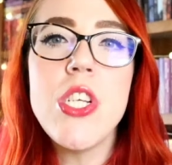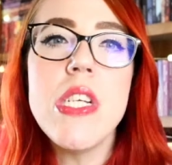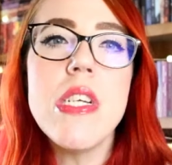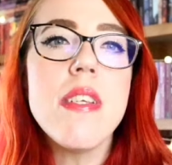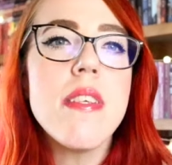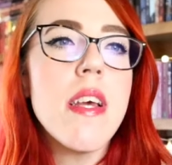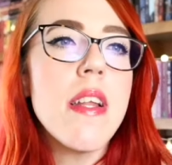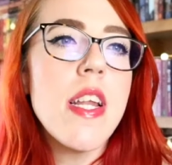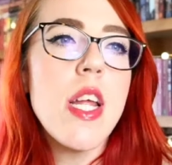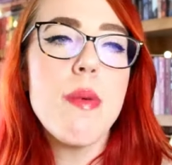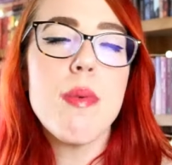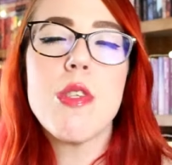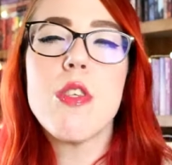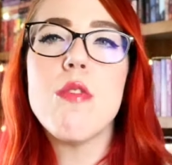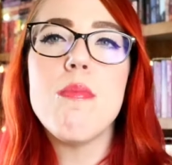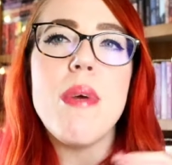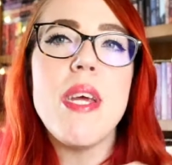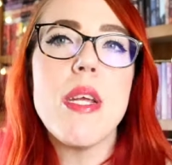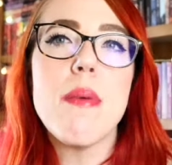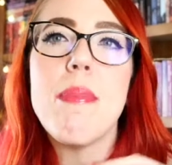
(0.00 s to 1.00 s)
She is unable
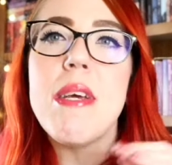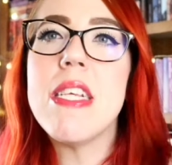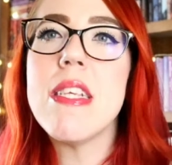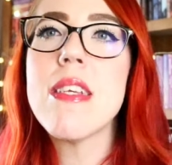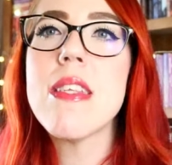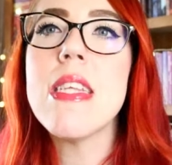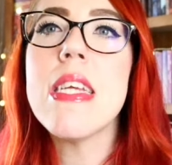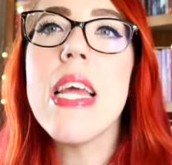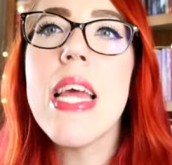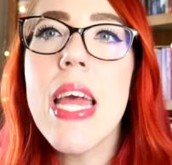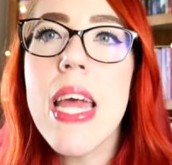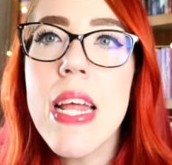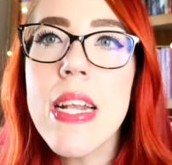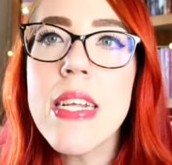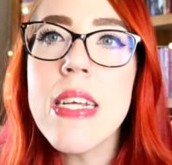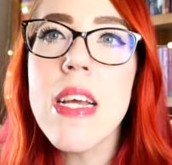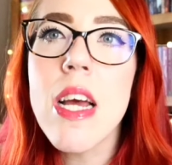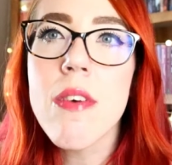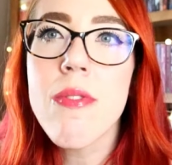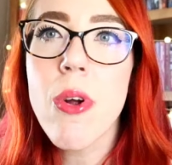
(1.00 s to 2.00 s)
to make basically
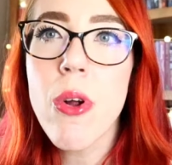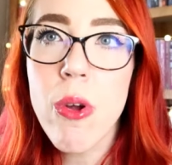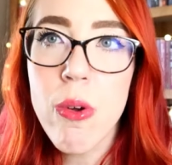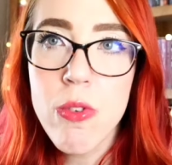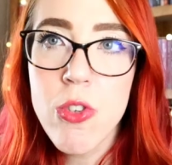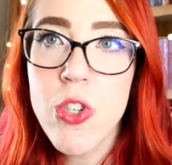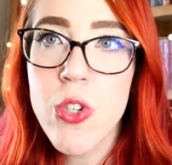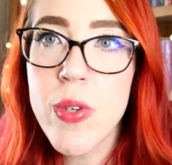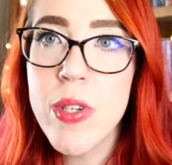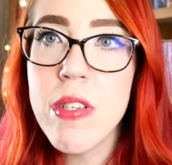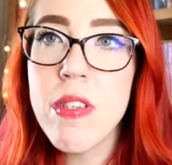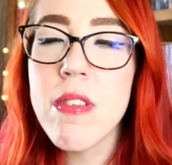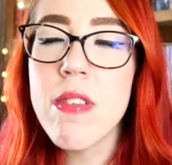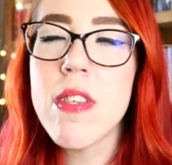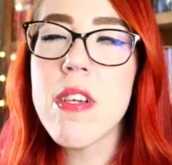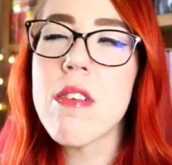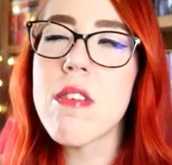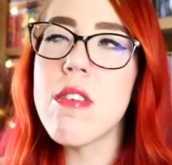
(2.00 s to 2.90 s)
any of her own choices.